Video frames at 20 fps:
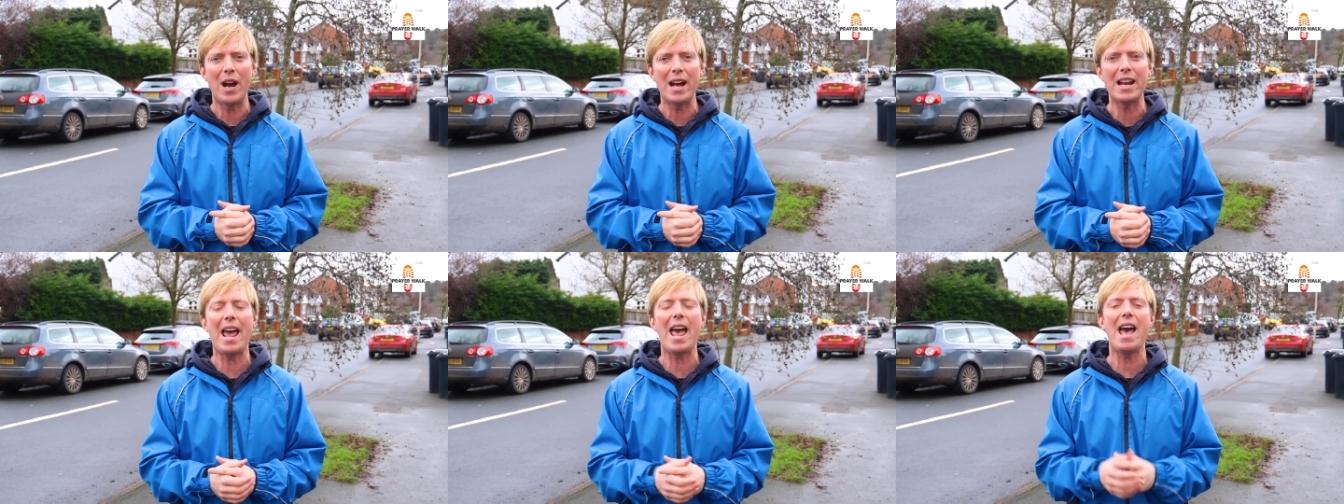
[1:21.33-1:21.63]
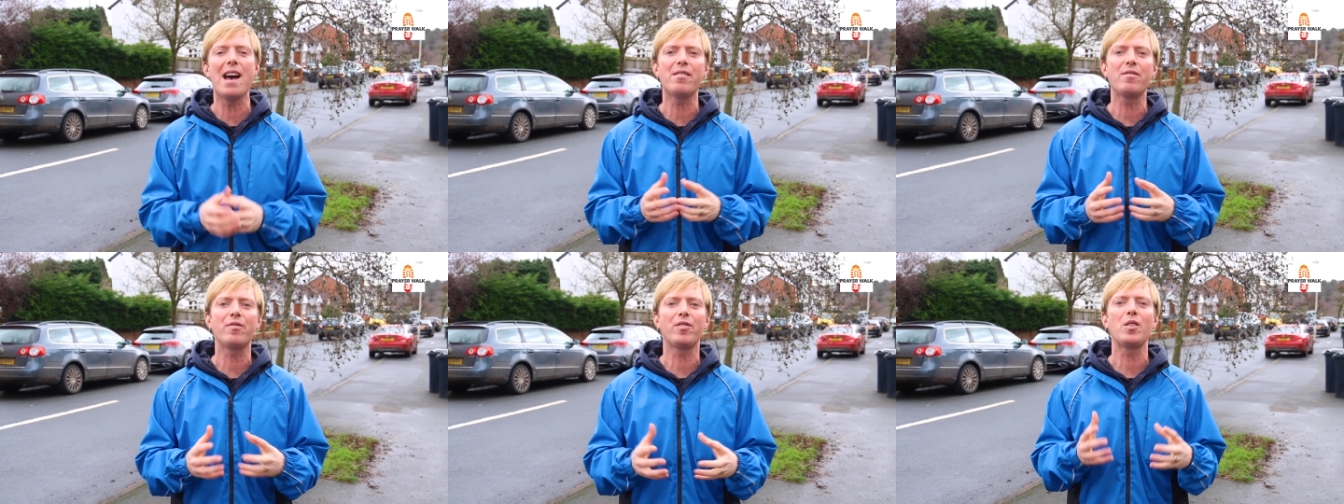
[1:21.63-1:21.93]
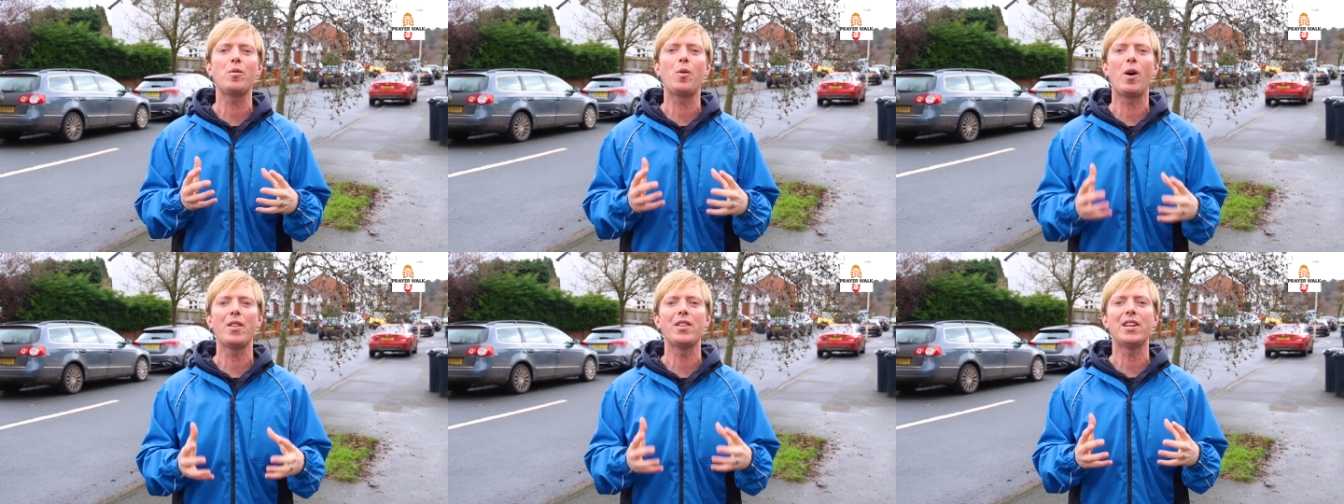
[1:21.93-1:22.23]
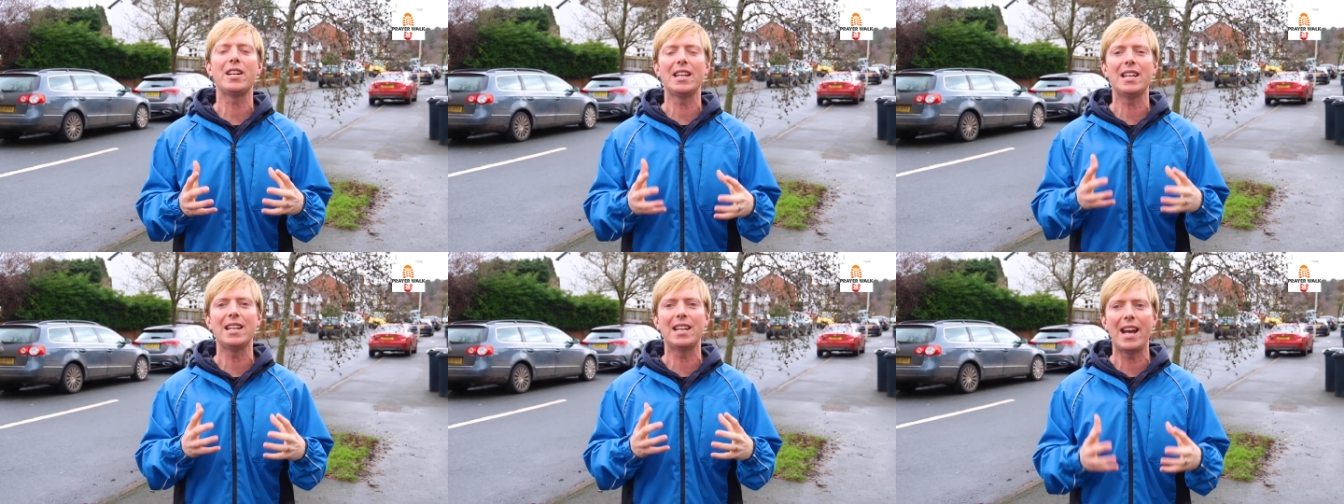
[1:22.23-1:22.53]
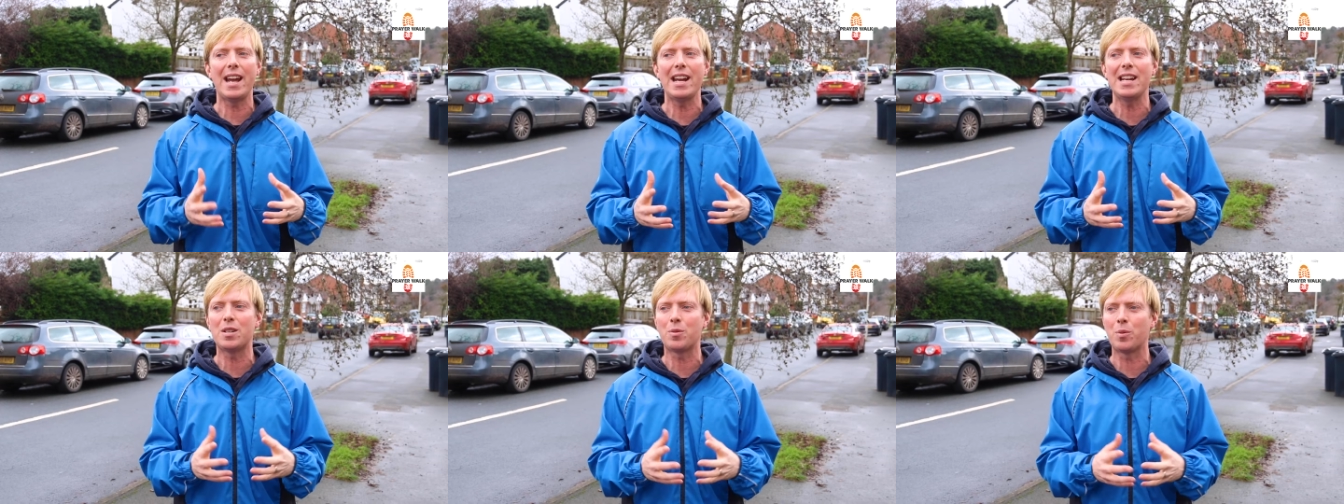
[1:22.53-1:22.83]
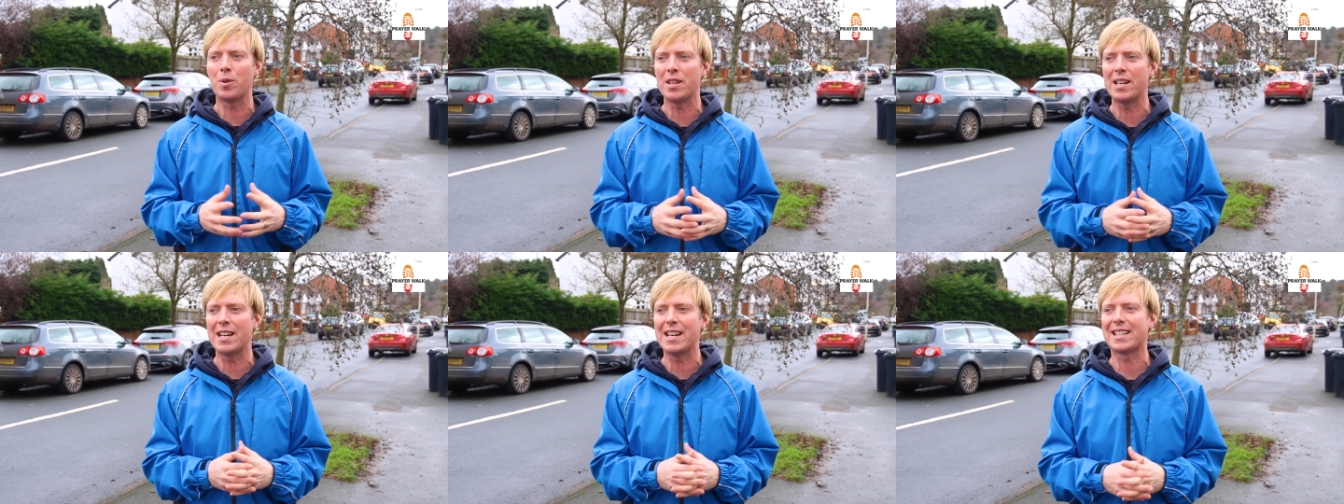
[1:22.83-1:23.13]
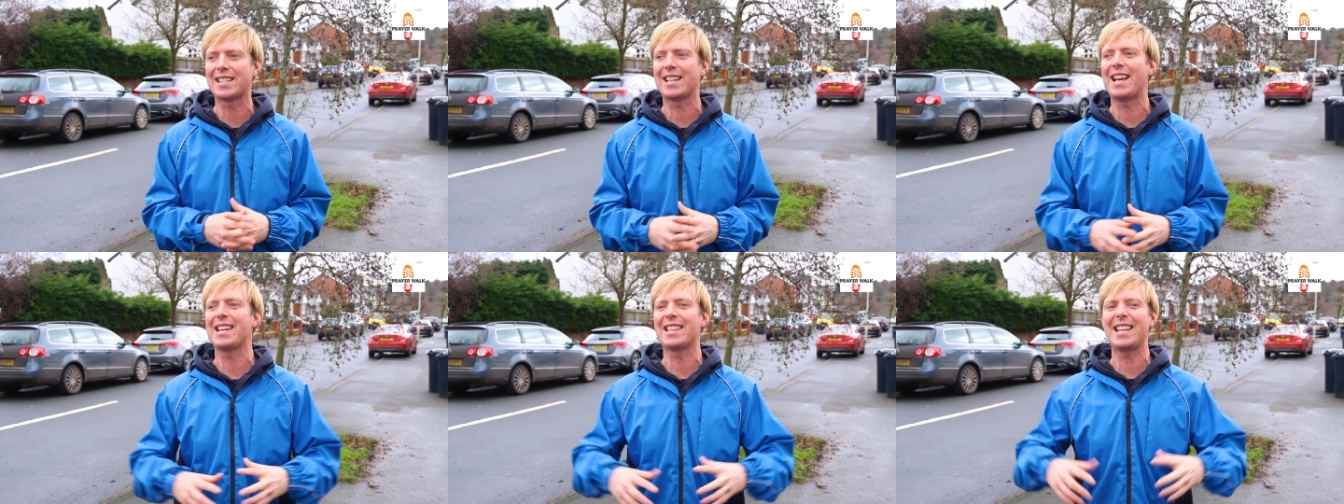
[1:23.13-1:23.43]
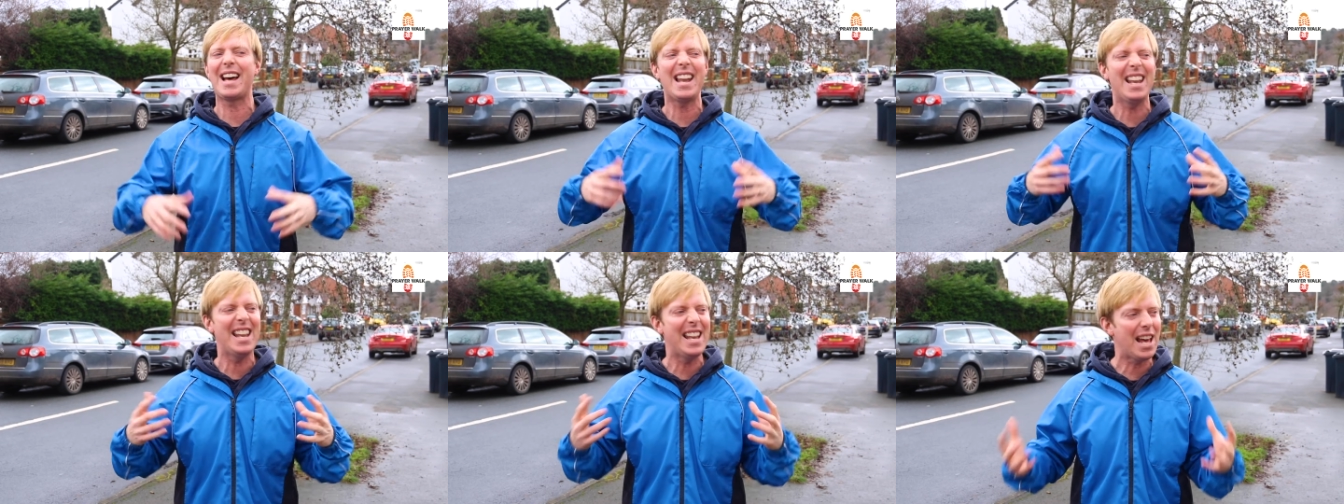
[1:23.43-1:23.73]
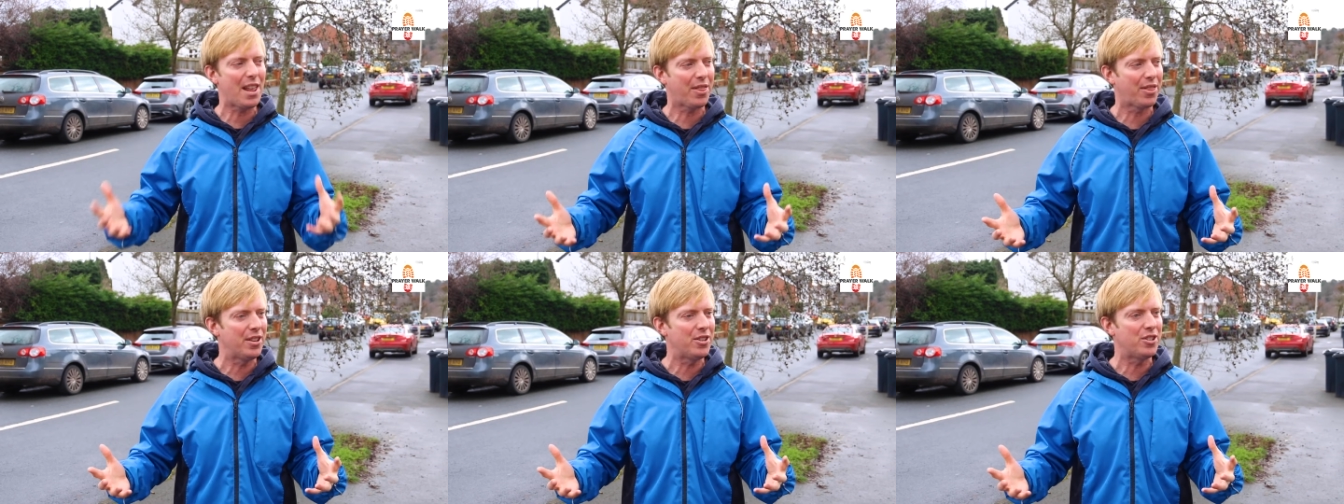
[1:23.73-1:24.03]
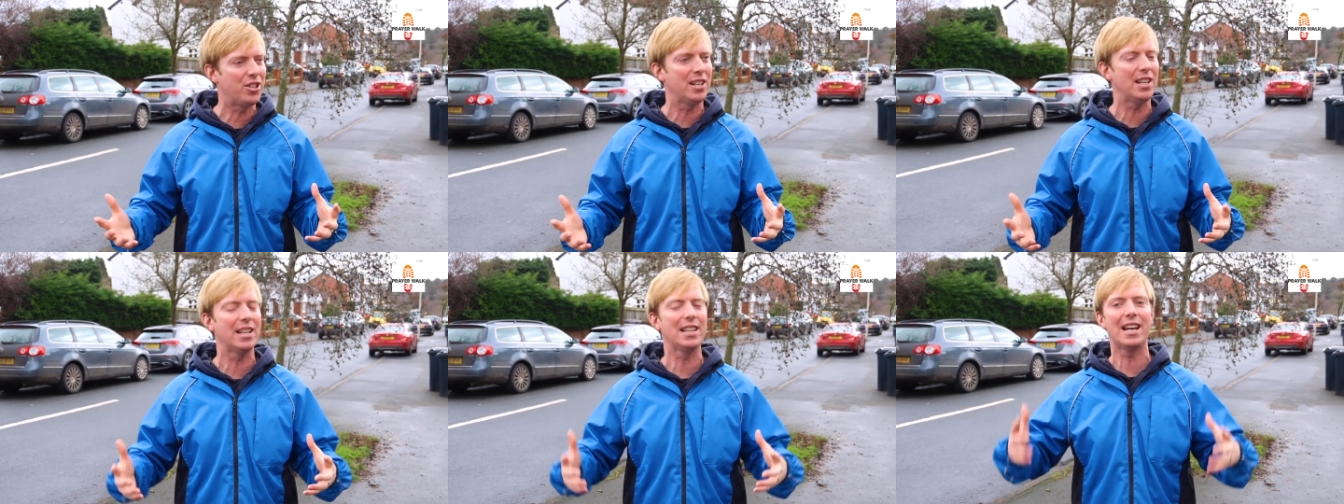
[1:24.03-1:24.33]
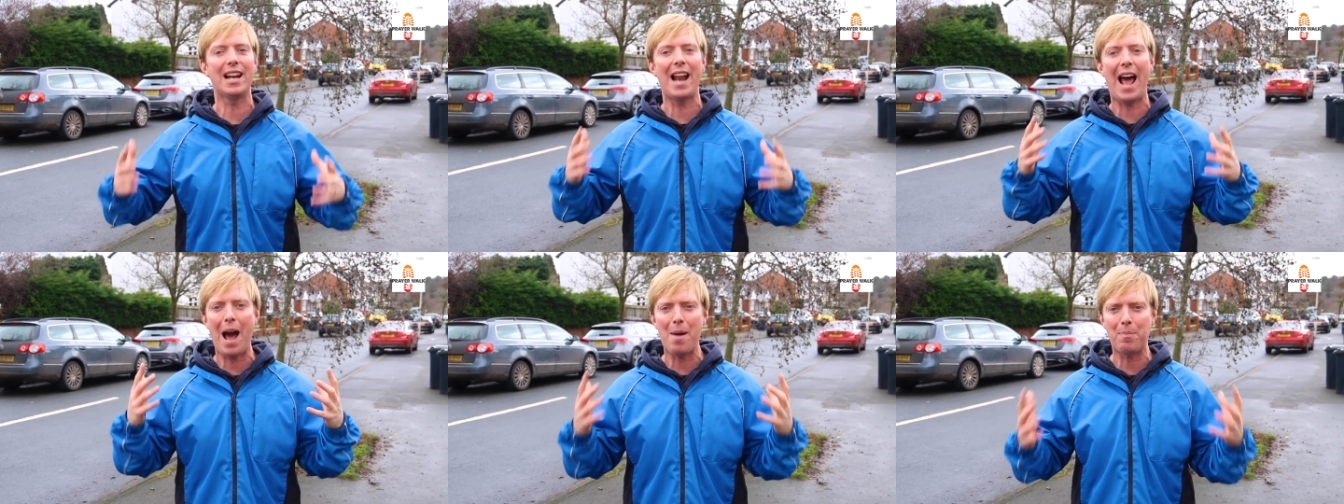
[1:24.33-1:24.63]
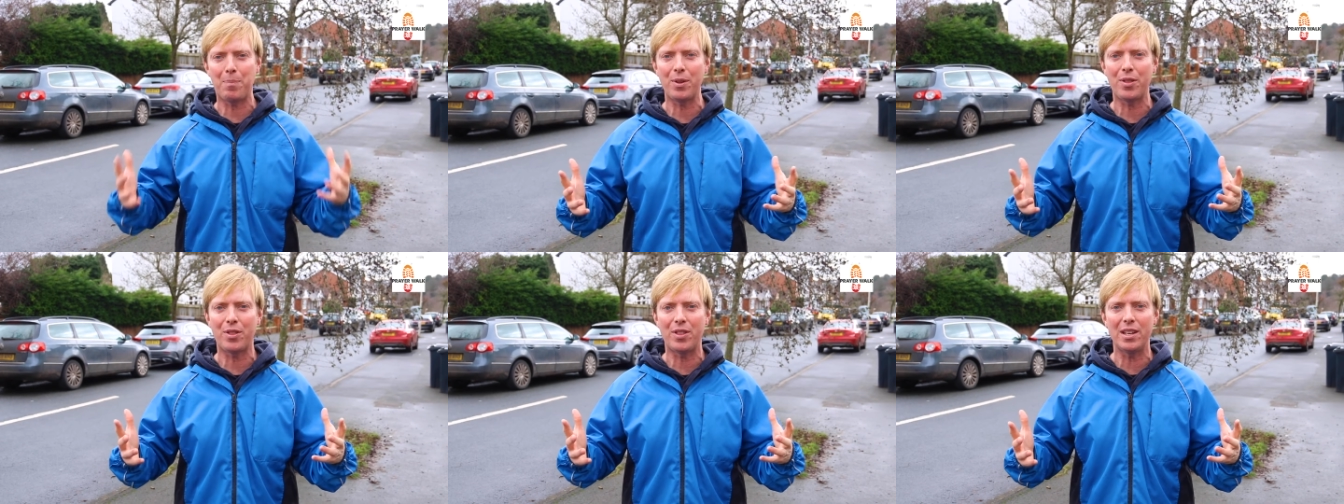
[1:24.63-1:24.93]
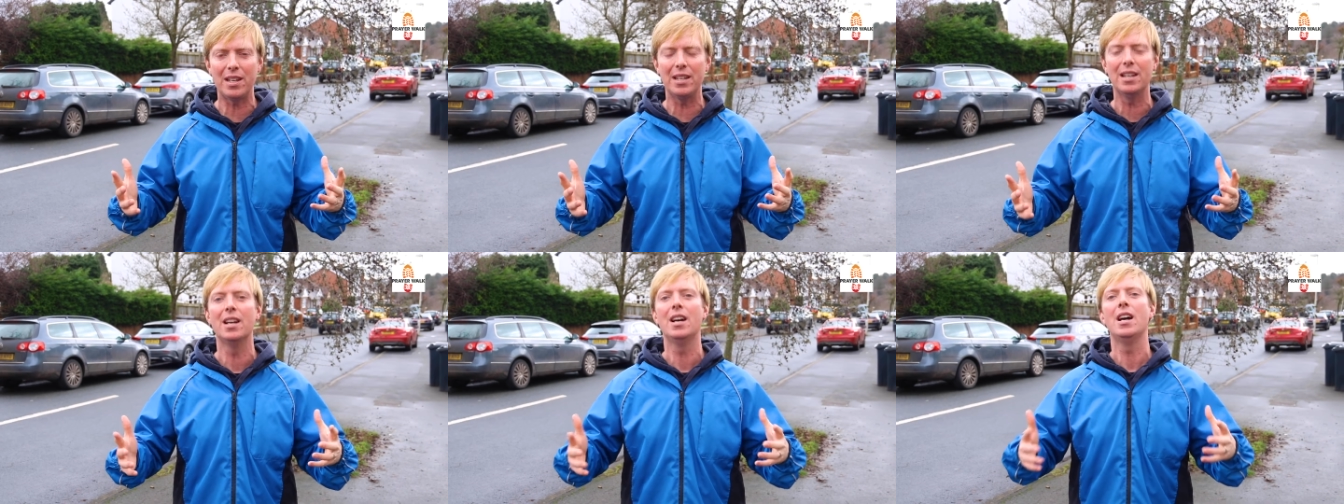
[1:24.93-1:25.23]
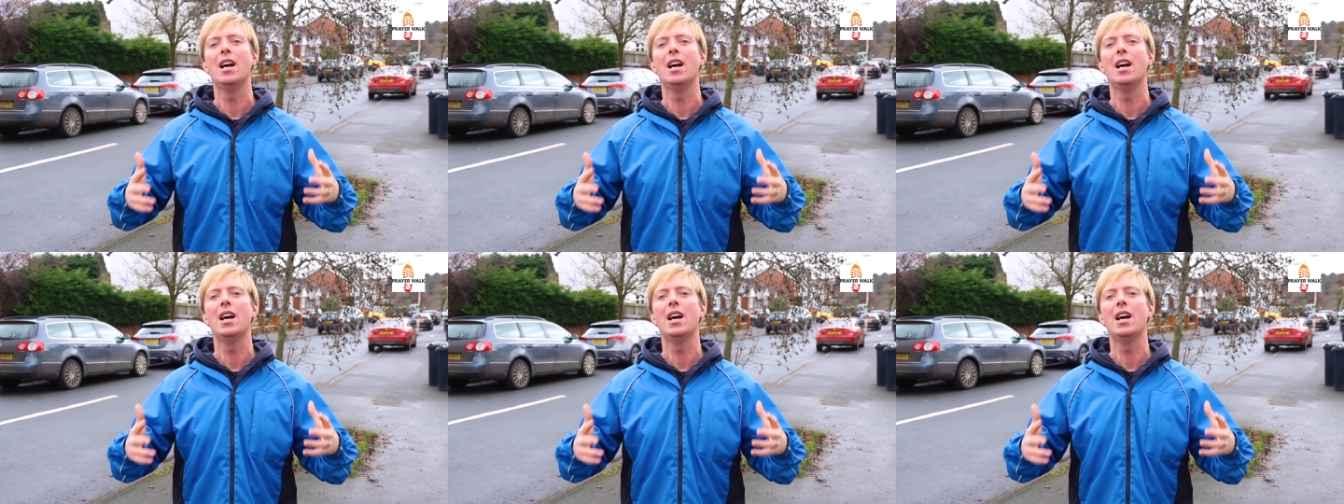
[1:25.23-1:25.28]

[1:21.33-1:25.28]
And everyone that engaged with it, it's like that lethargy and that apathy